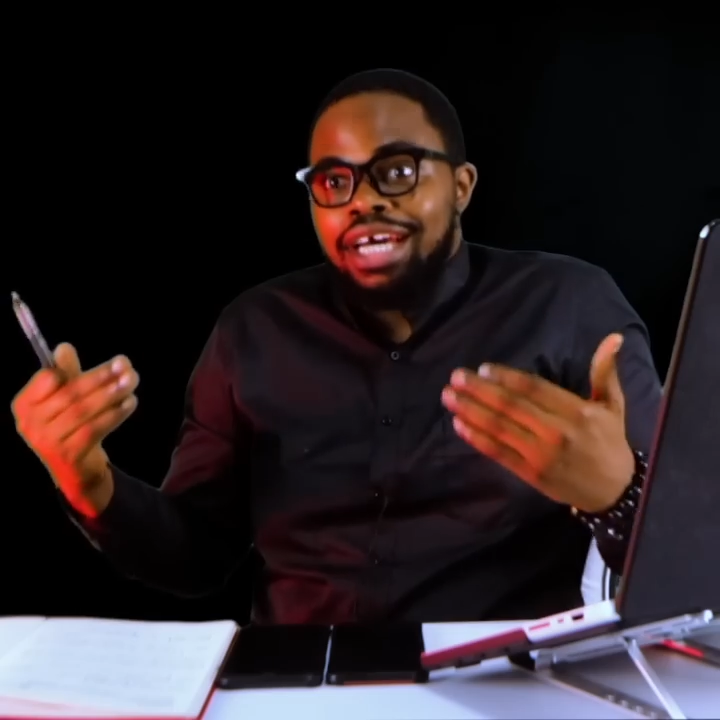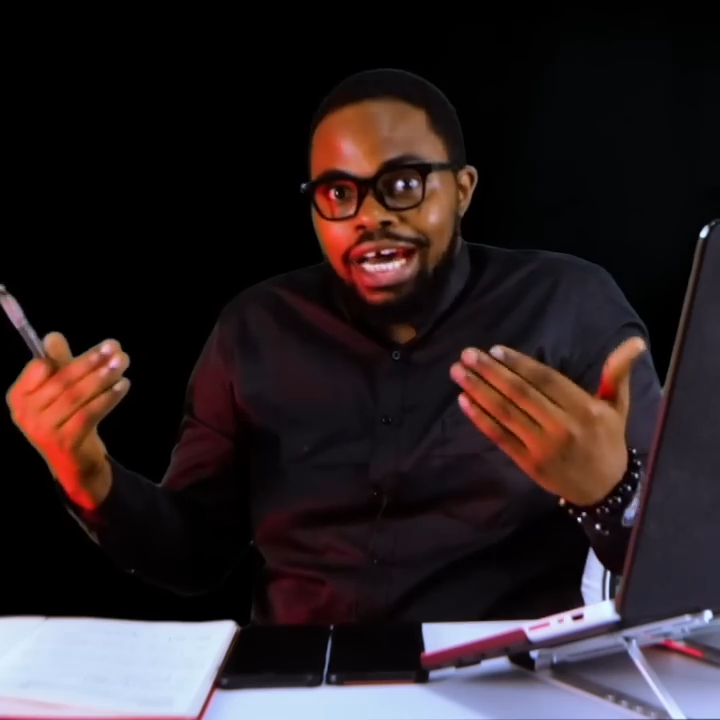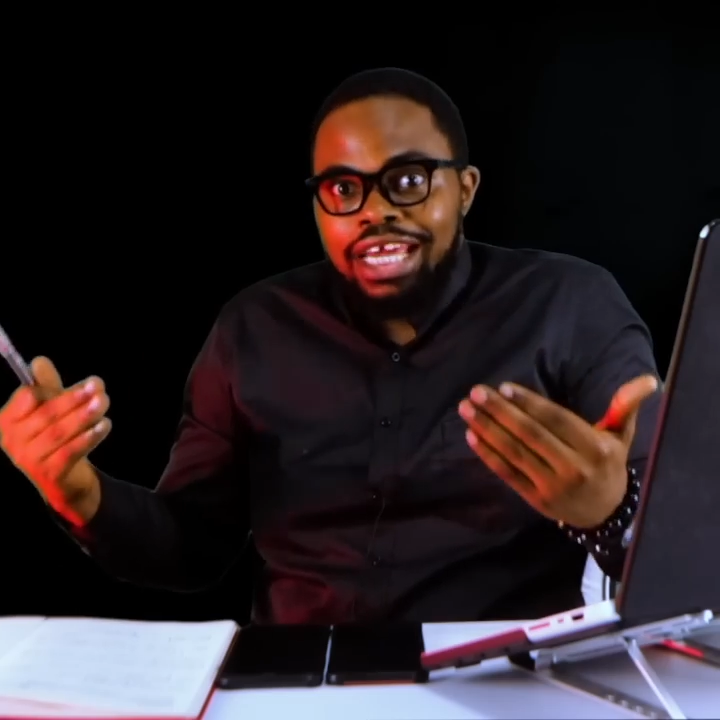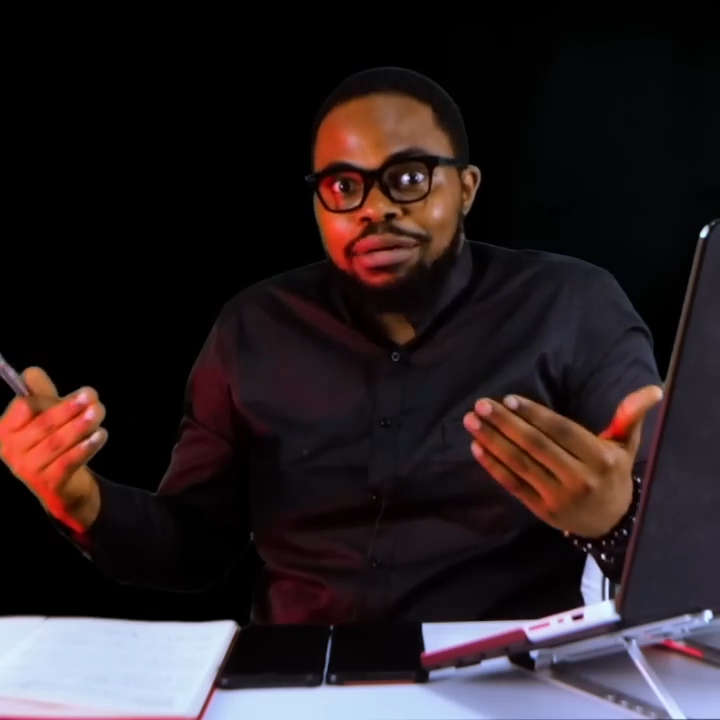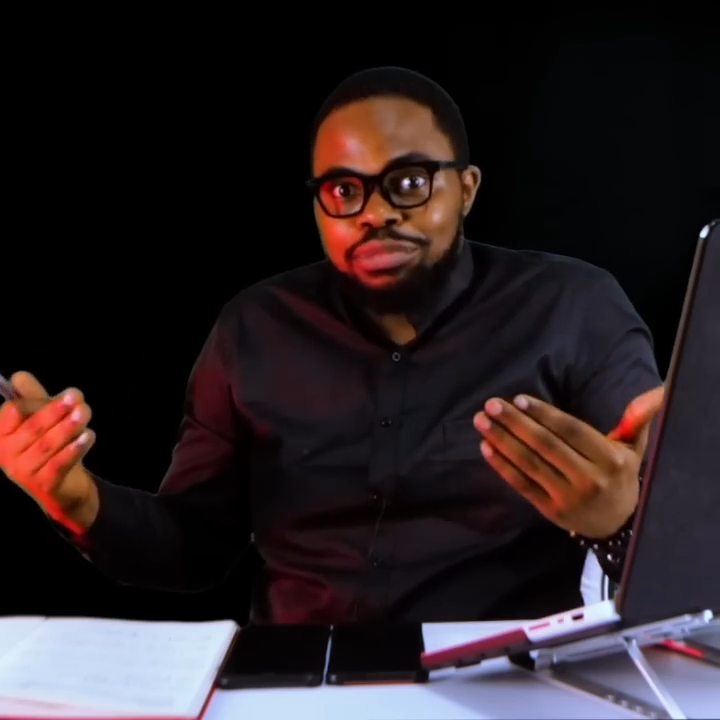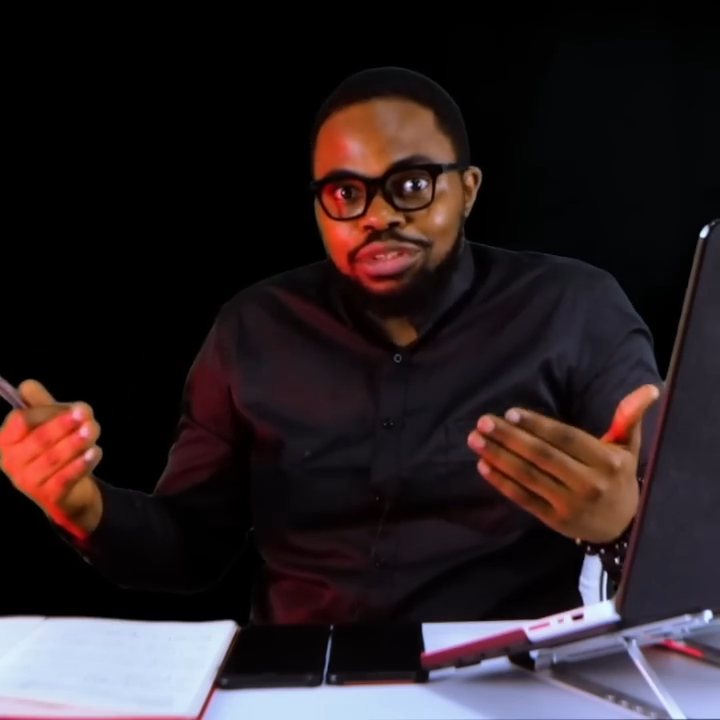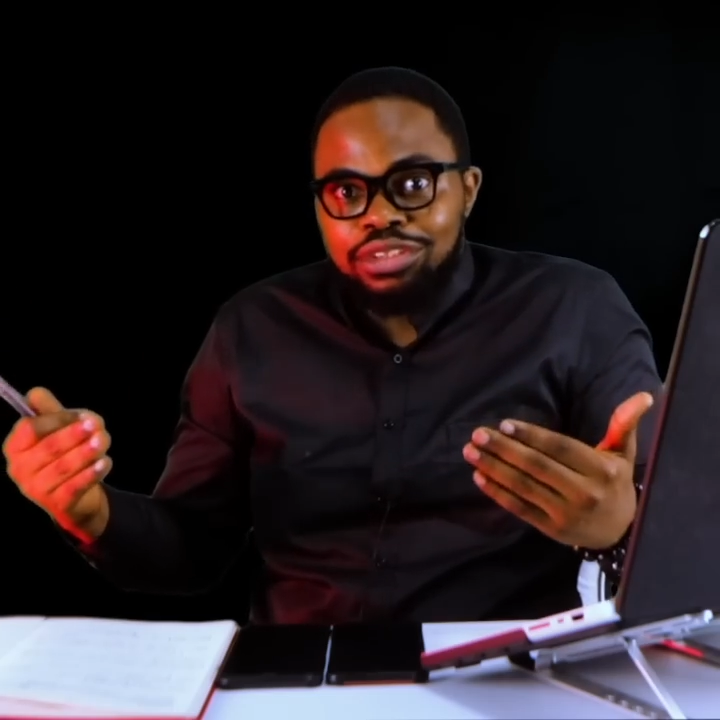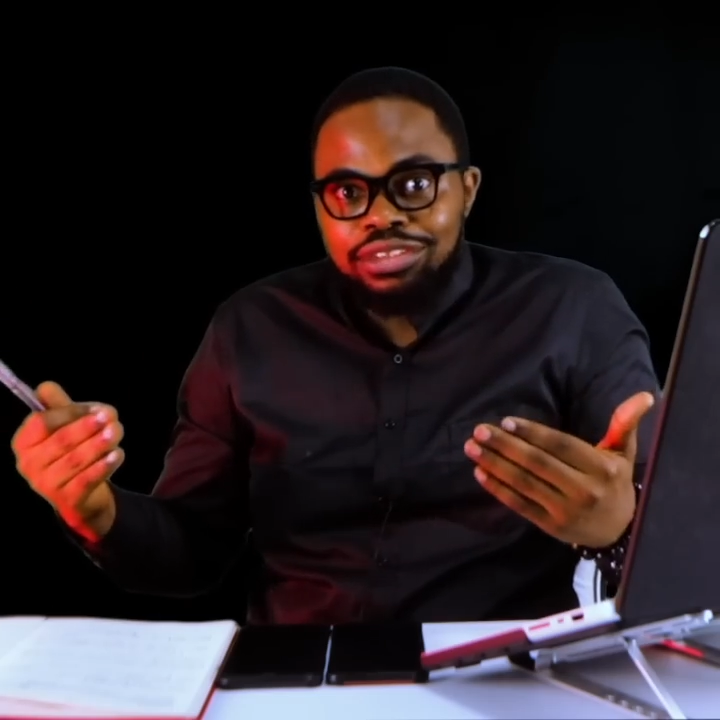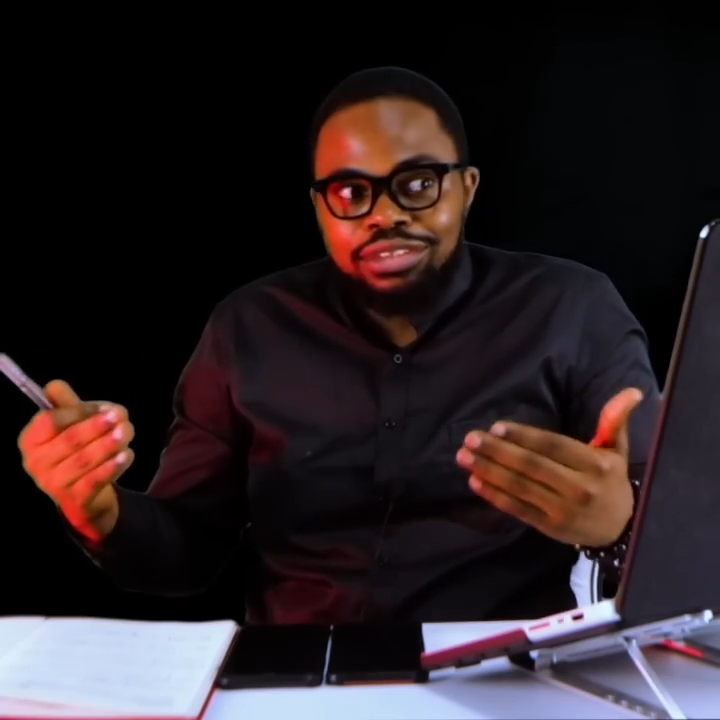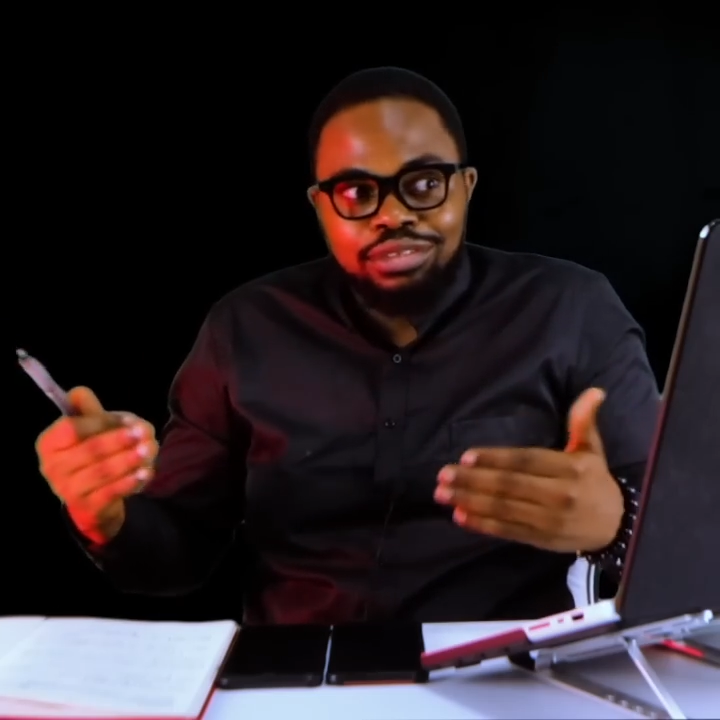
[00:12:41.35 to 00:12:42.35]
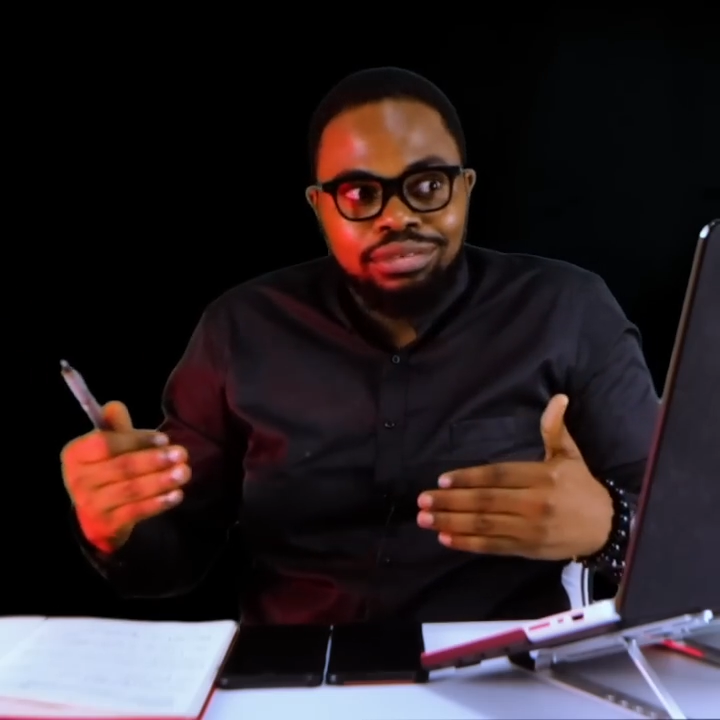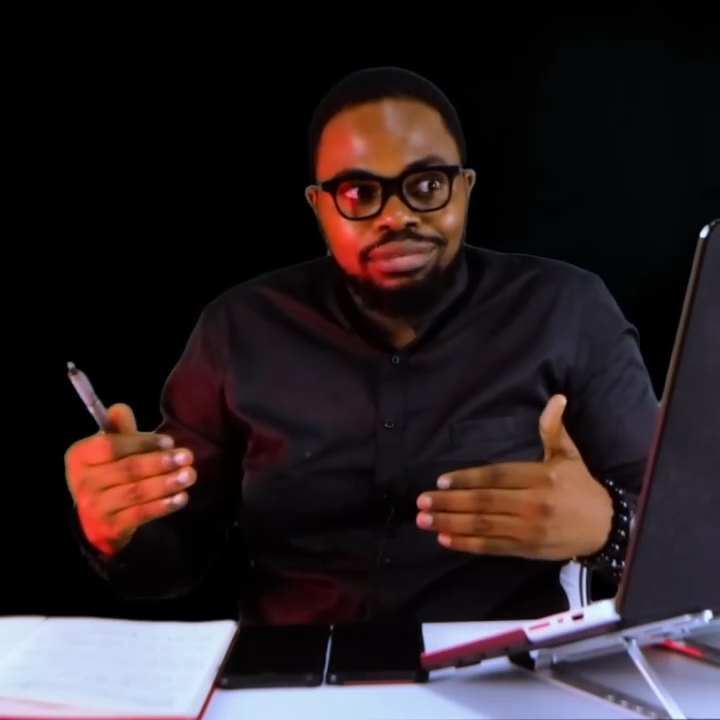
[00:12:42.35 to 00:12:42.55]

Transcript: I am just